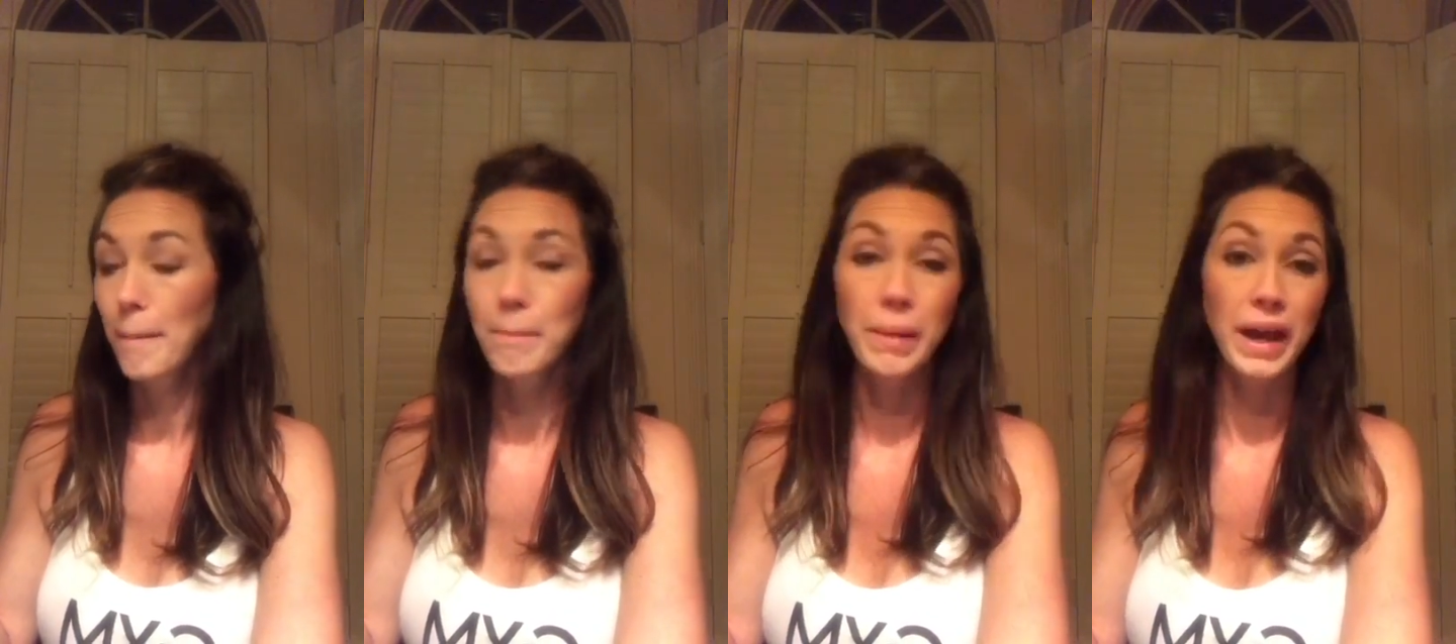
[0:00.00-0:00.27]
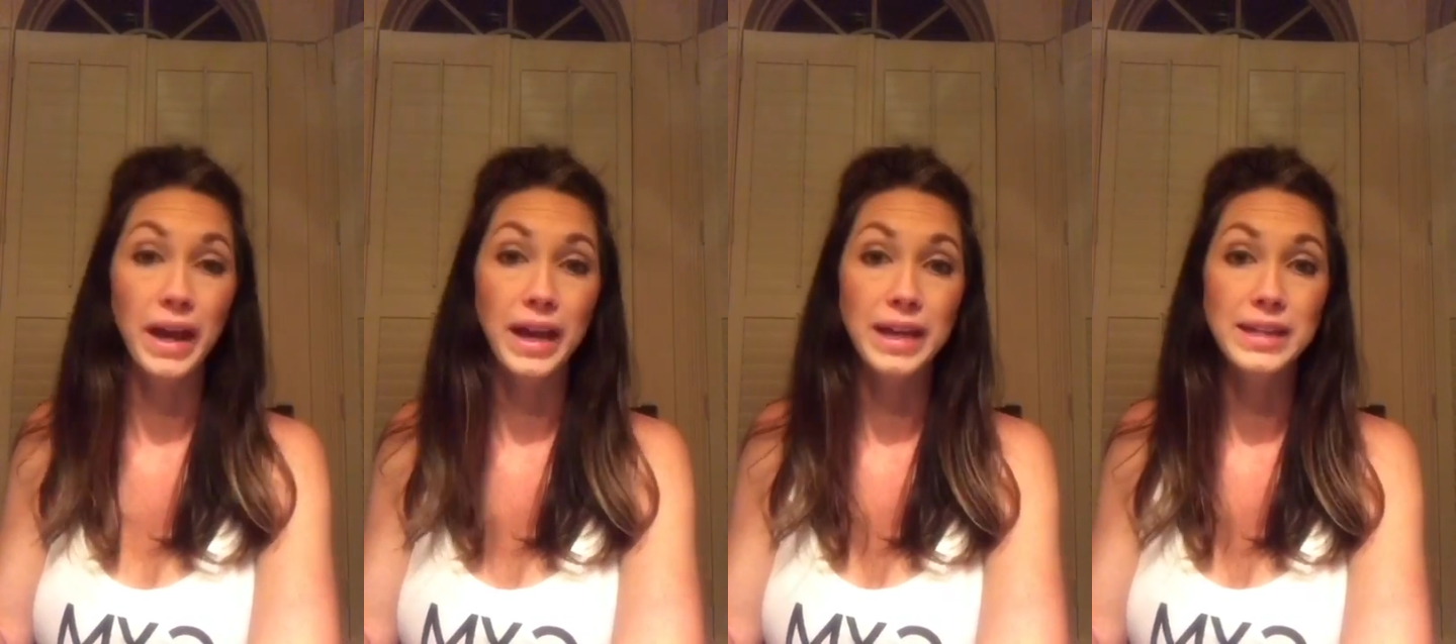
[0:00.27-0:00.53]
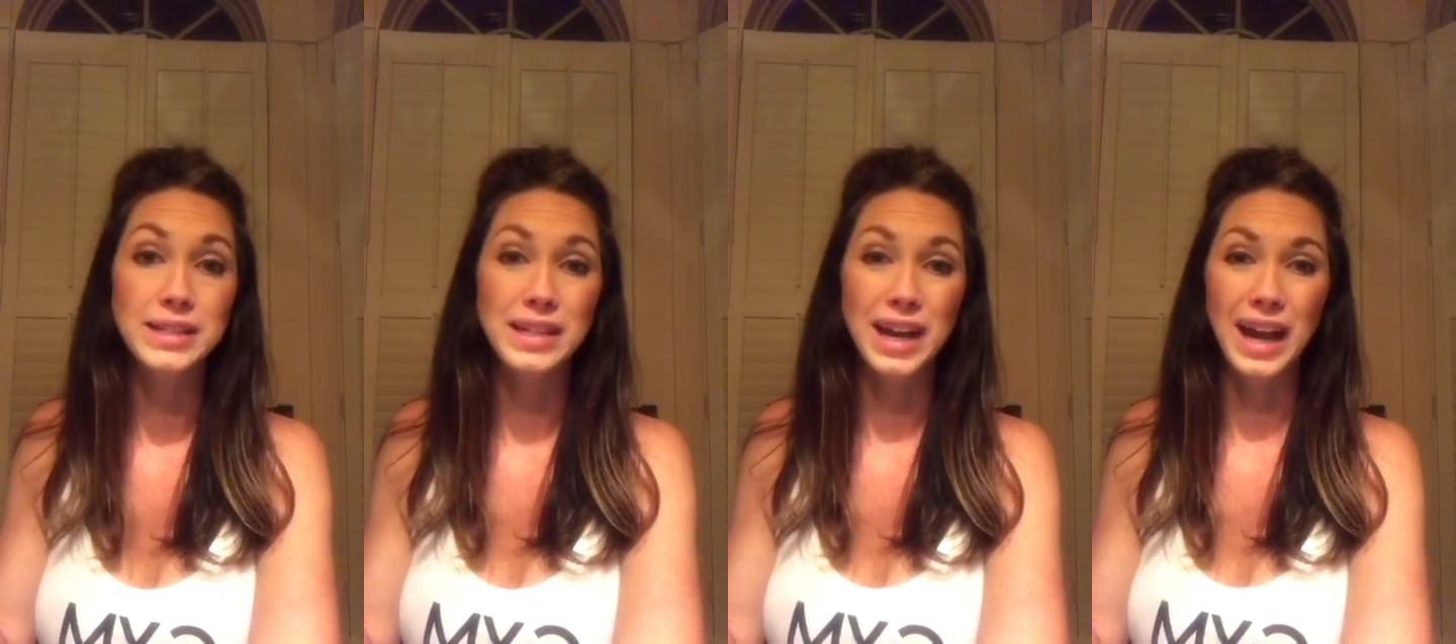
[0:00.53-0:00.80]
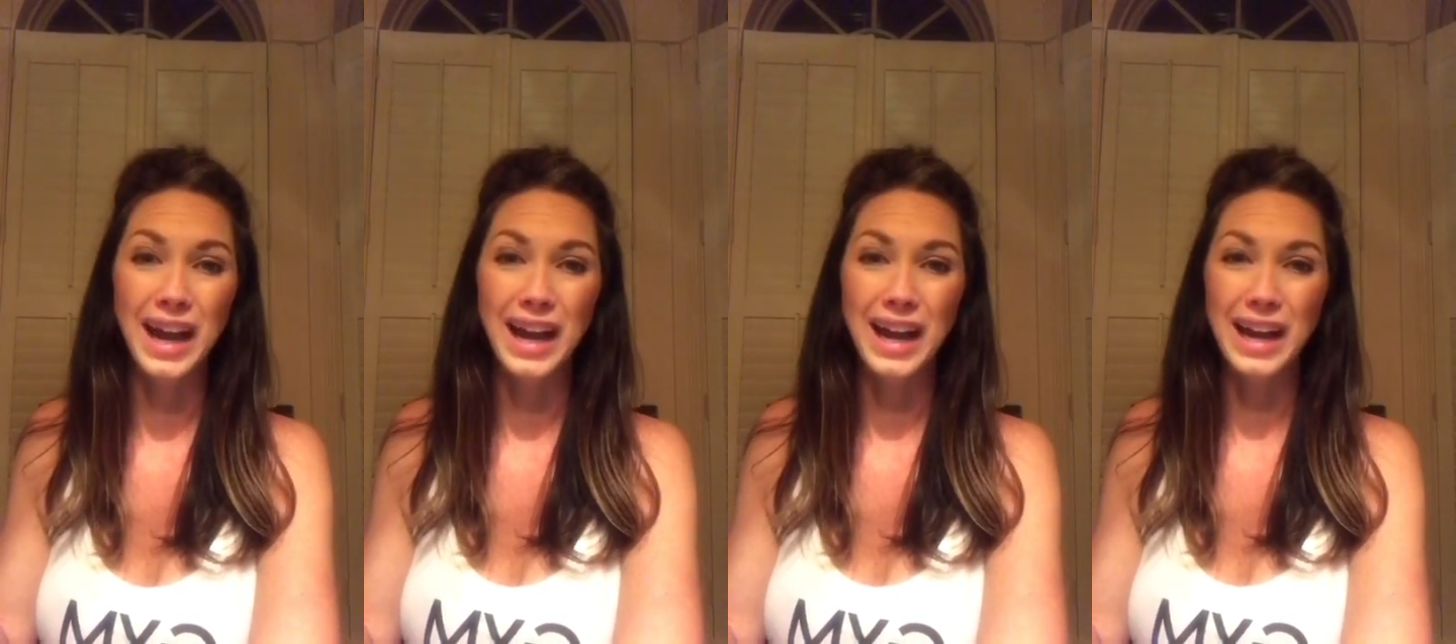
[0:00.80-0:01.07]
but
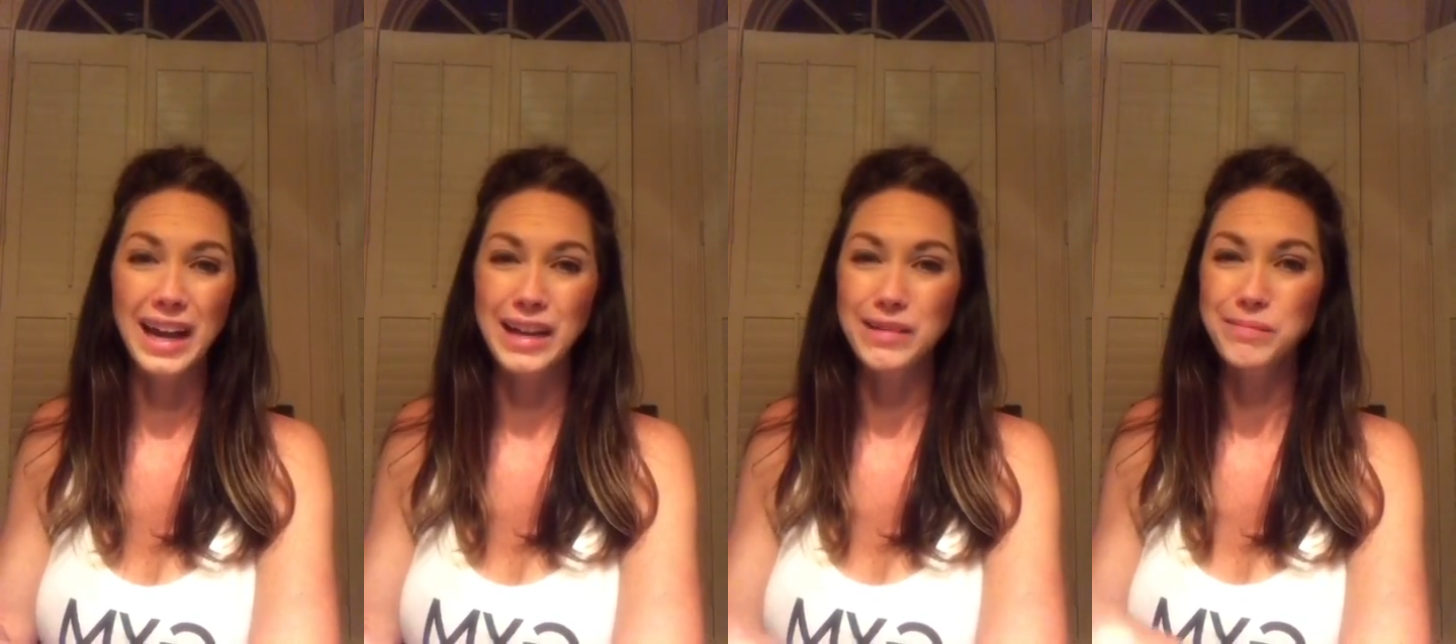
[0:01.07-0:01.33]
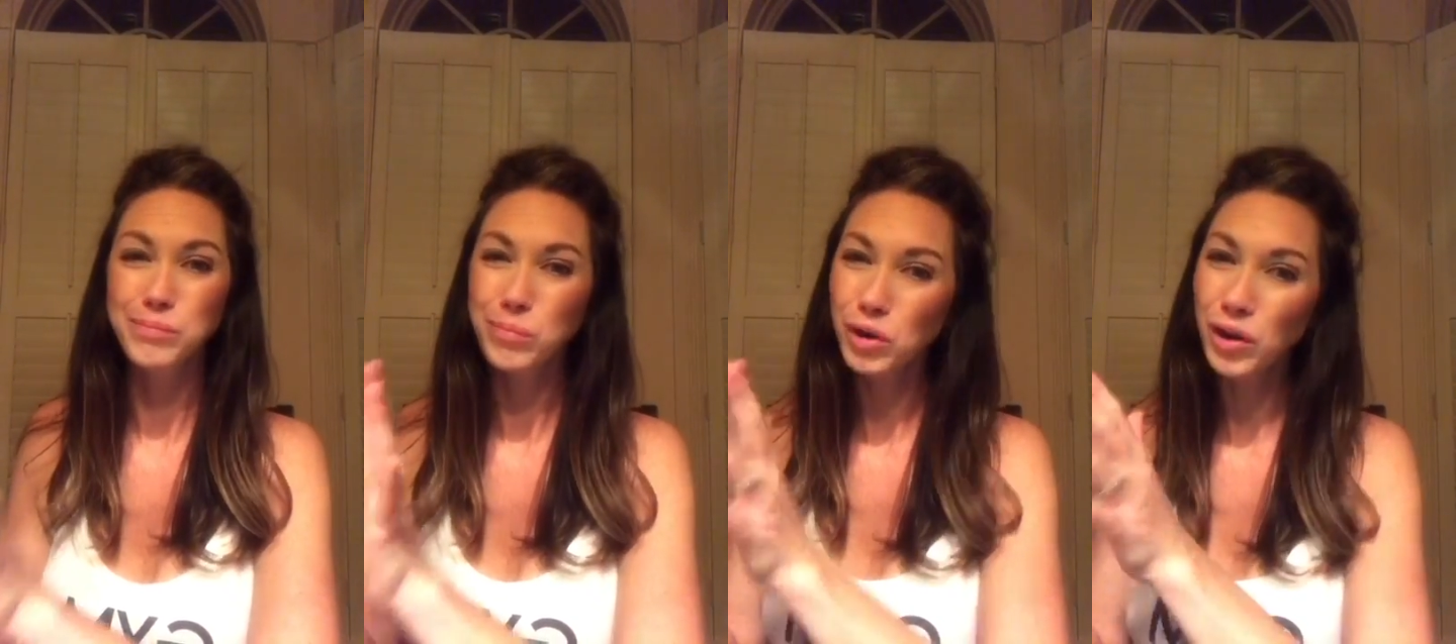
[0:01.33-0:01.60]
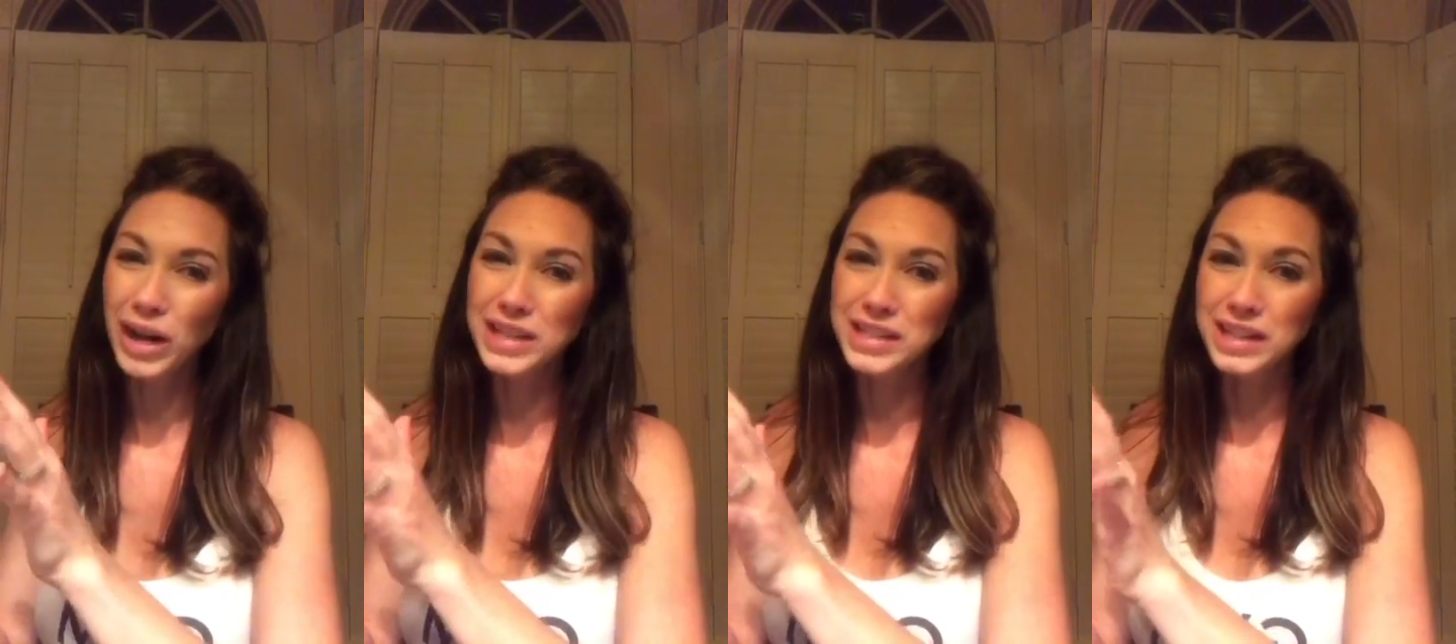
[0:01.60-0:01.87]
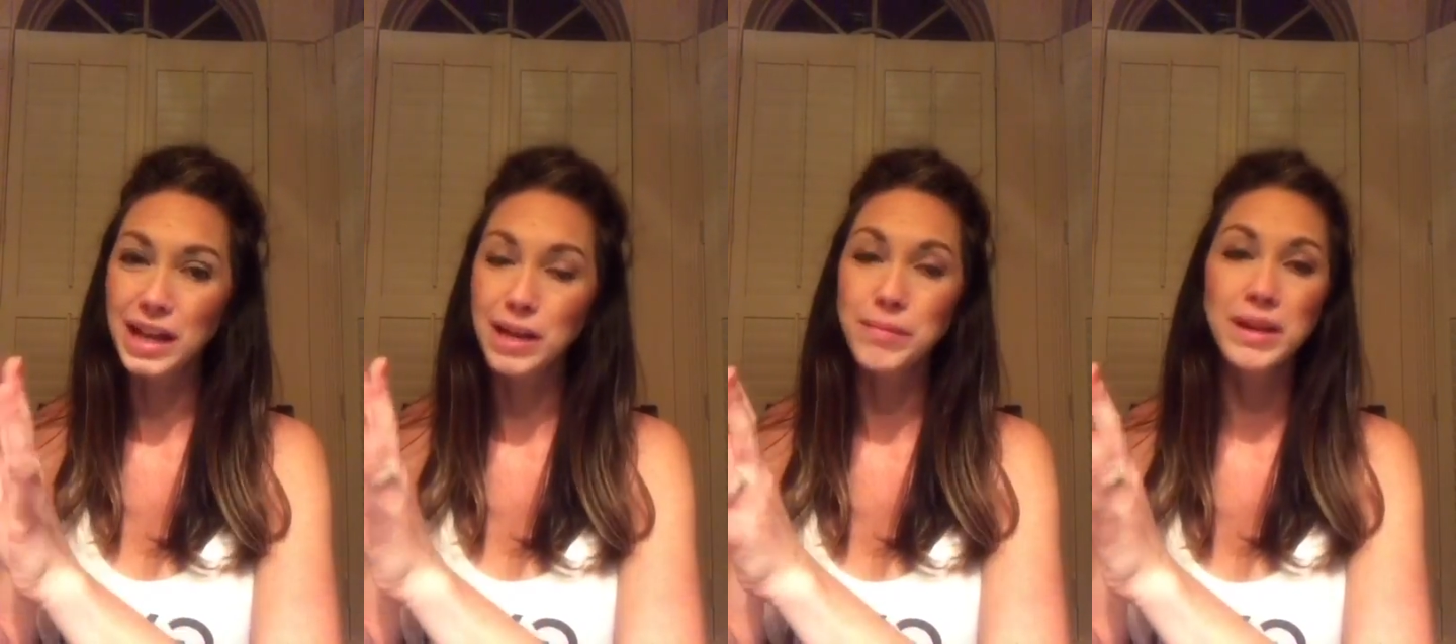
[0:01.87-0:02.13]
I
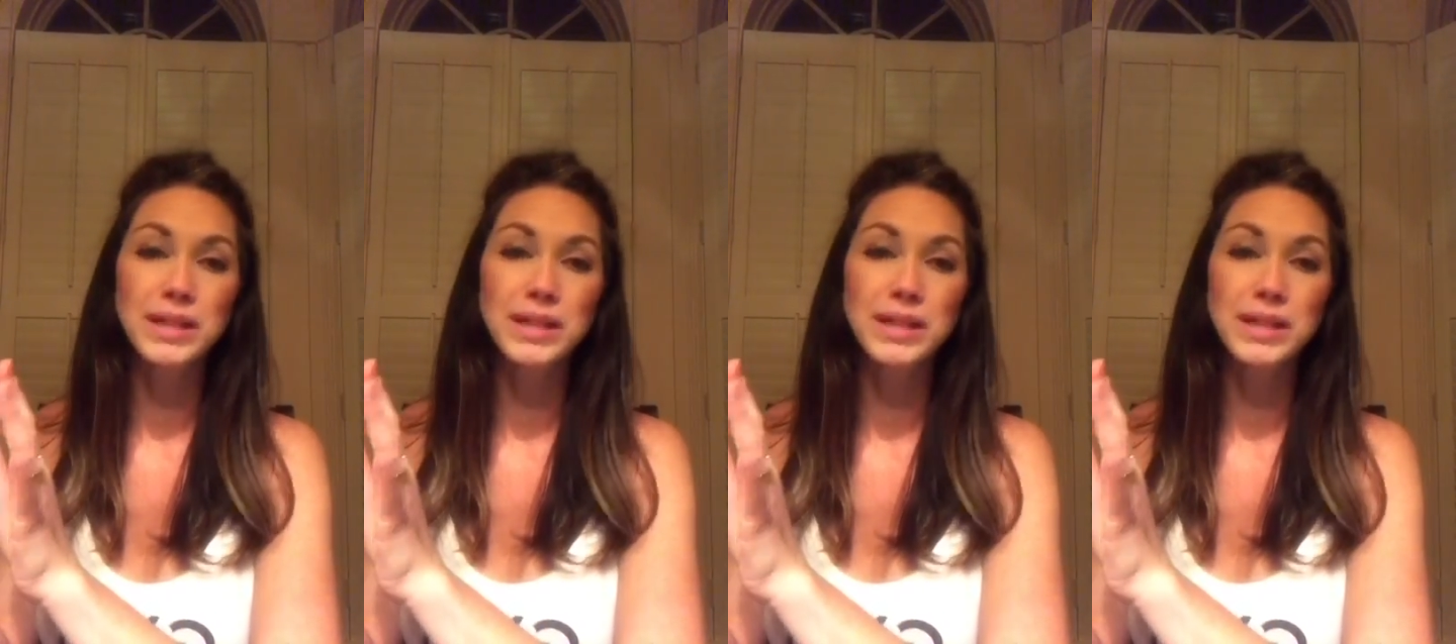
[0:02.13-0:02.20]
procrastinate